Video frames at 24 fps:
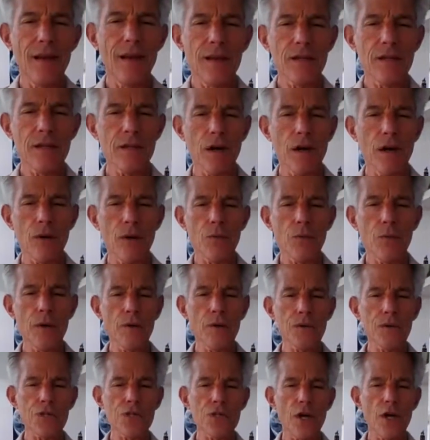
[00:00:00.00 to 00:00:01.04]
So we
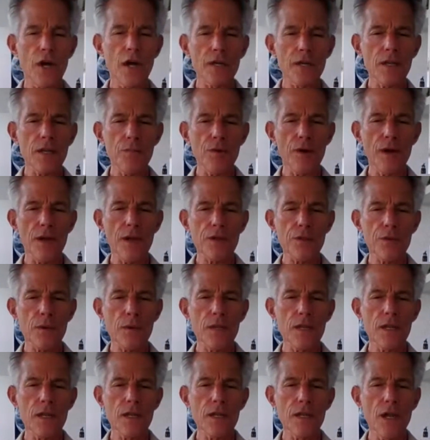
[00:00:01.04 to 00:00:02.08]
will start the breath
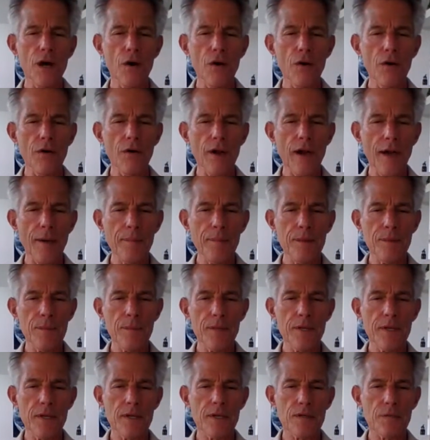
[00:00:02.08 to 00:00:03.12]
with the lower
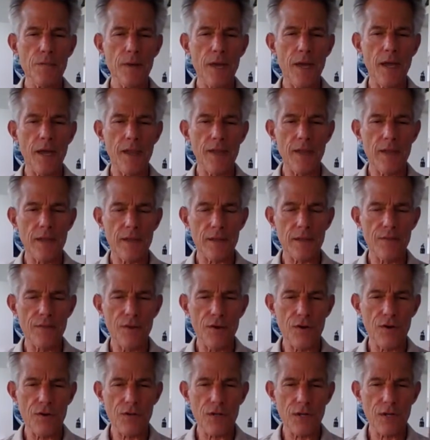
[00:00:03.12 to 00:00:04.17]
abdomen expanding. The
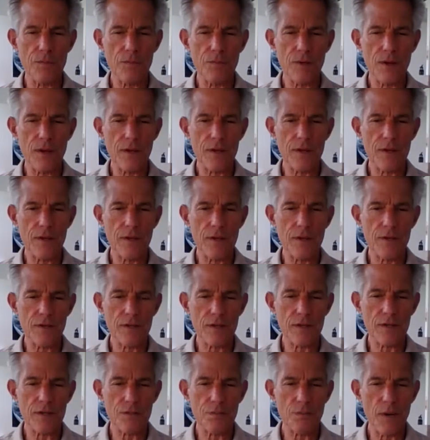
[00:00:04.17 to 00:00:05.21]
first in-breath is
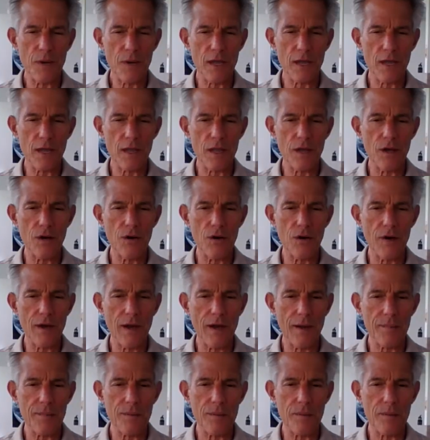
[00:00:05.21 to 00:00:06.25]
expand the lower
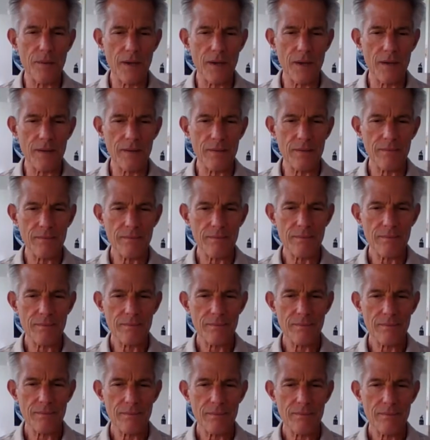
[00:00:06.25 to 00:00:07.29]
abdomen
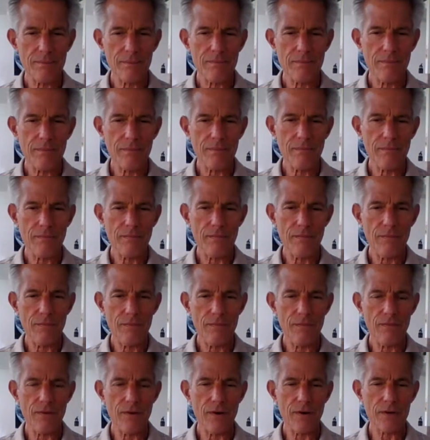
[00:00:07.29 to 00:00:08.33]

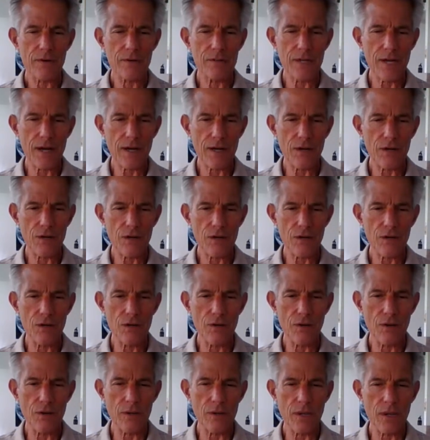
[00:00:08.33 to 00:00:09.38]
for a second or
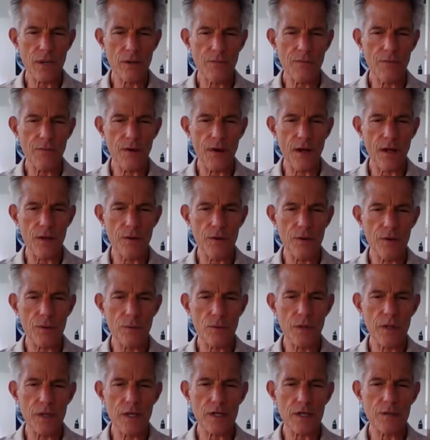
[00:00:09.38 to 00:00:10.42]
two, and then follow it
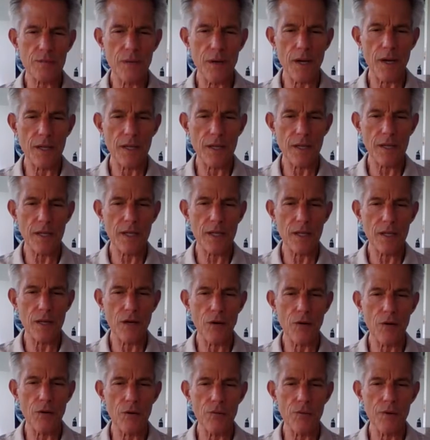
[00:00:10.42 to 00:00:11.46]
with expanding the
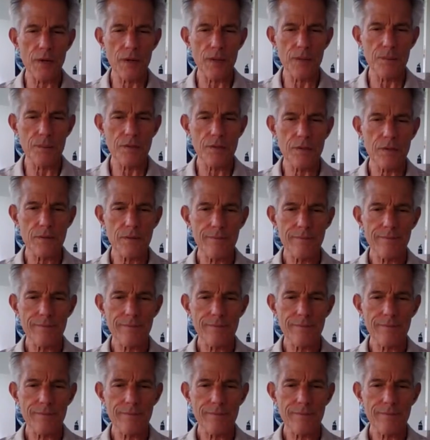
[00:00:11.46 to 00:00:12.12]
lower ribs,